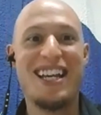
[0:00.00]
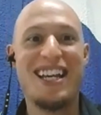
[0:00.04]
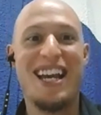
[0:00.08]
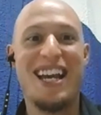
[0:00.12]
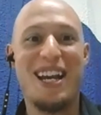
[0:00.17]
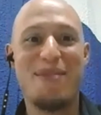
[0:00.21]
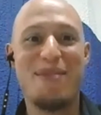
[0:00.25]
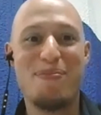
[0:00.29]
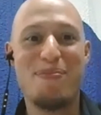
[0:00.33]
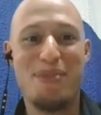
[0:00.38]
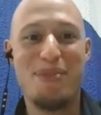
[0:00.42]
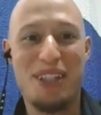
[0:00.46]

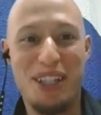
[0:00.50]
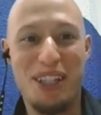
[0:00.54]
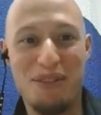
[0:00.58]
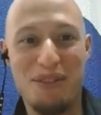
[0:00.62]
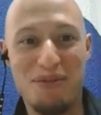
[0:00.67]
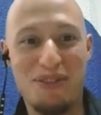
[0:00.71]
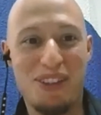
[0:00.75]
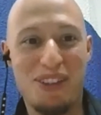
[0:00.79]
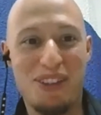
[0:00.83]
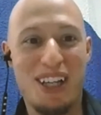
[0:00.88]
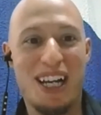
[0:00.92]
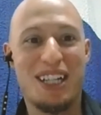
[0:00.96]
and being
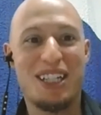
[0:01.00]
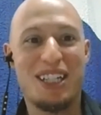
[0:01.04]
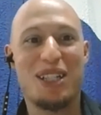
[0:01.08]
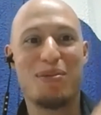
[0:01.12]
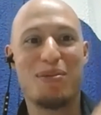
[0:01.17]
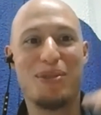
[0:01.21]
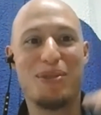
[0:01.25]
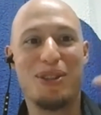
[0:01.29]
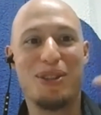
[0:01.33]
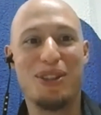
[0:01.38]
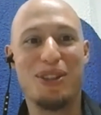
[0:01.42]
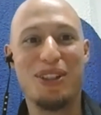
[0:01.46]

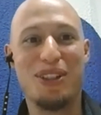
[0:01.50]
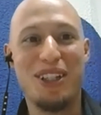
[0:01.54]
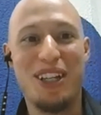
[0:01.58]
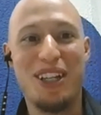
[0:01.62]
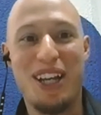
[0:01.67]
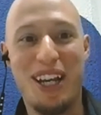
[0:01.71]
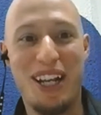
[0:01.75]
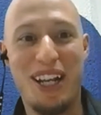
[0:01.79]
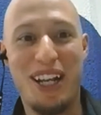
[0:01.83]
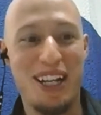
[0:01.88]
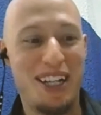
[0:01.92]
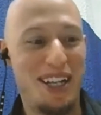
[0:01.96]
flexible
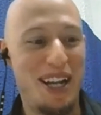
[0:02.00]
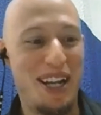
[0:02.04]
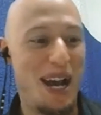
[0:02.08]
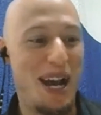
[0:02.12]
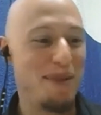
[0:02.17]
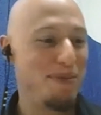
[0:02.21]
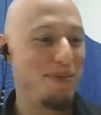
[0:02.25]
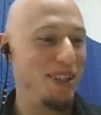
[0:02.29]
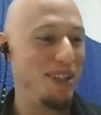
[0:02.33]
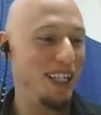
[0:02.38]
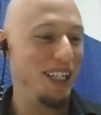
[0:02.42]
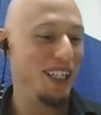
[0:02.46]
and
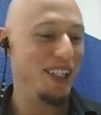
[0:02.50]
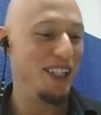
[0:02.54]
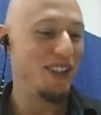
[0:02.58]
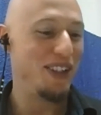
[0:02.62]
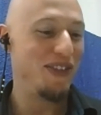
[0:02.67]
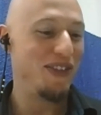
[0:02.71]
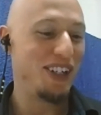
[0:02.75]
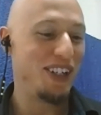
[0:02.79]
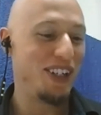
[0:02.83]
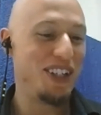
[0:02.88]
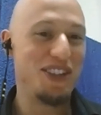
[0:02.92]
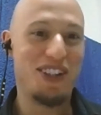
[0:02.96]
adapting. It's
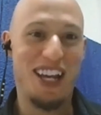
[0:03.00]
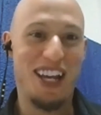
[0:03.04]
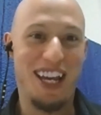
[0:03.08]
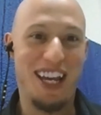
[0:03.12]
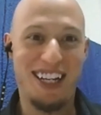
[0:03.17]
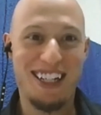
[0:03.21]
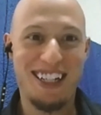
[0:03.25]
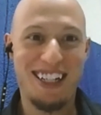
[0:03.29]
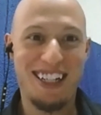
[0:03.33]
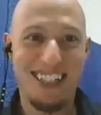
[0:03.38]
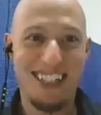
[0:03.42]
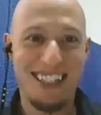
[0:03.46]
very
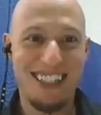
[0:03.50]
Zen.